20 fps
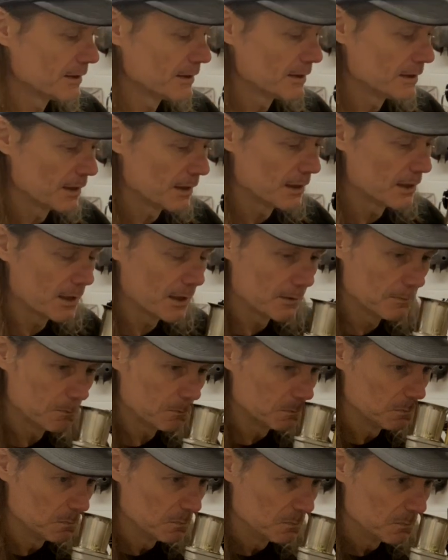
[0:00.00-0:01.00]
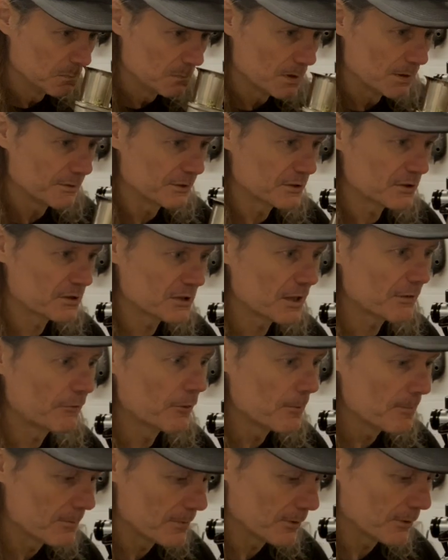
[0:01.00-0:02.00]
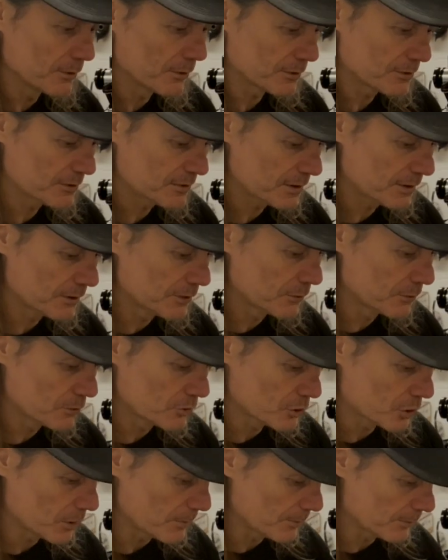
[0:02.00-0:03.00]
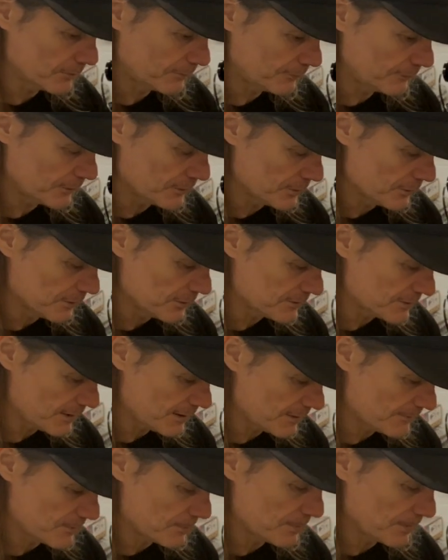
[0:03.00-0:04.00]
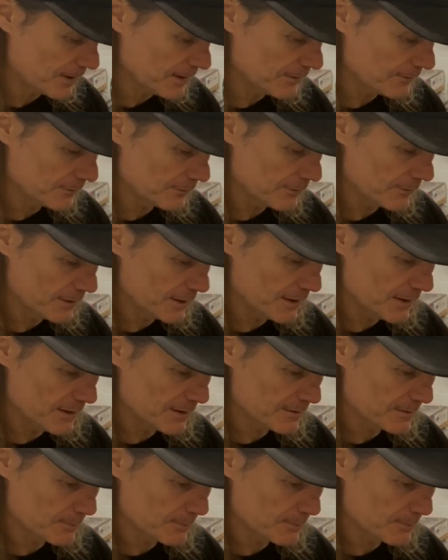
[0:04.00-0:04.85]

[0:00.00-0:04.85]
If you sniff them, not a single drop of fuel has ever been through these.